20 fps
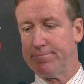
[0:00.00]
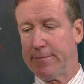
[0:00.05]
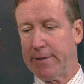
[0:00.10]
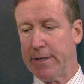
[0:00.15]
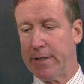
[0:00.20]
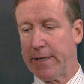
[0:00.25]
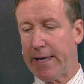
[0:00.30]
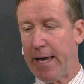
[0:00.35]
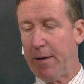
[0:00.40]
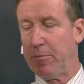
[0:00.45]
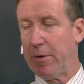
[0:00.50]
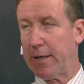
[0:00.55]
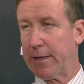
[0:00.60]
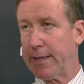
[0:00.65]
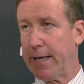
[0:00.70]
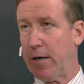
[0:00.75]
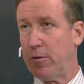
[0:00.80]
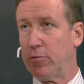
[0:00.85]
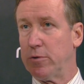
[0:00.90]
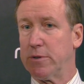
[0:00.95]
in a game like
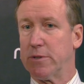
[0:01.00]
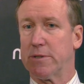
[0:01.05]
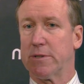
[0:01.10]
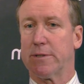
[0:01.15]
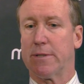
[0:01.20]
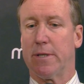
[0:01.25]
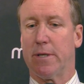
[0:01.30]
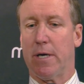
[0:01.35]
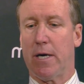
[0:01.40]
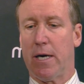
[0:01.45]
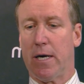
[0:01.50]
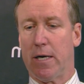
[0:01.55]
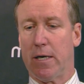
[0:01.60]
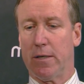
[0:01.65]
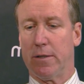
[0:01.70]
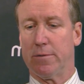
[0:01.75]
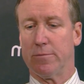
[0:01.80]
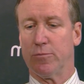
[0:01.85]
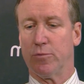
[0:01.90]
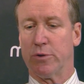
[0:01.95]
that was
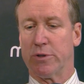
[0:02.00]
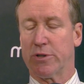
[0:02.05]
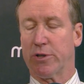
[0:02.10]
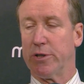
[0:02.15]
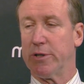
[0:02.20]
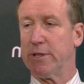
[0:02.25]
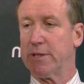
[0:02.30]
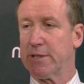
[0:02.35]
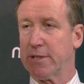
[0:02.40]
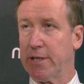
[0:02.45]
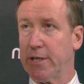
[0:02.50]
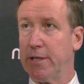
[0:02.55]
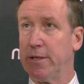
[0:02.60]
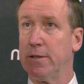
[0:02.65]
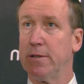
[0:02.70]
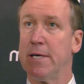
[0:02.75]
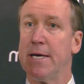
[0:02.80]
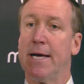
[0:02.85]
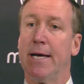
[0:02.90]
good to see.